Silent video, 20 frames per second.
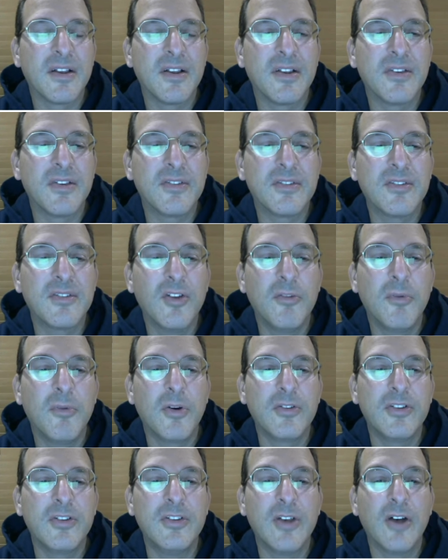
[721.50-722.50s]
Slow
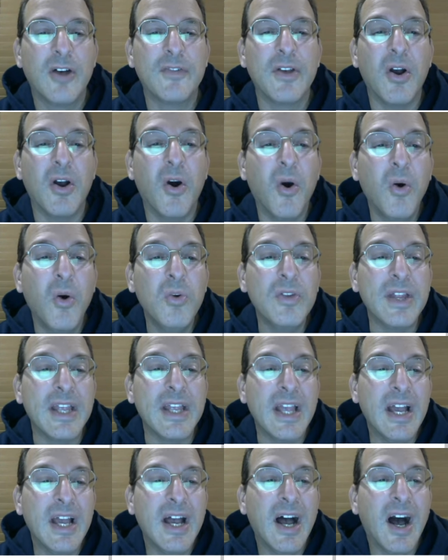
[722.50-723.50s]
motion selfie only
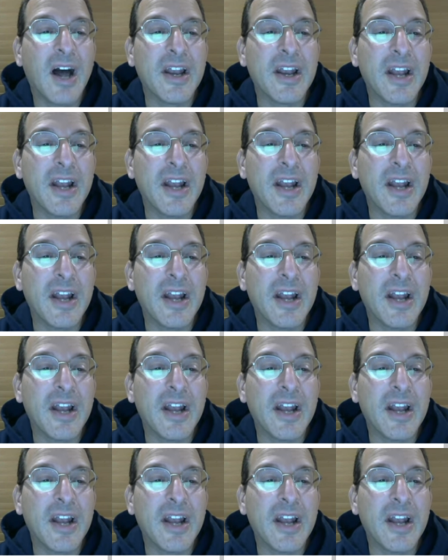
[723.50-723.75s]
on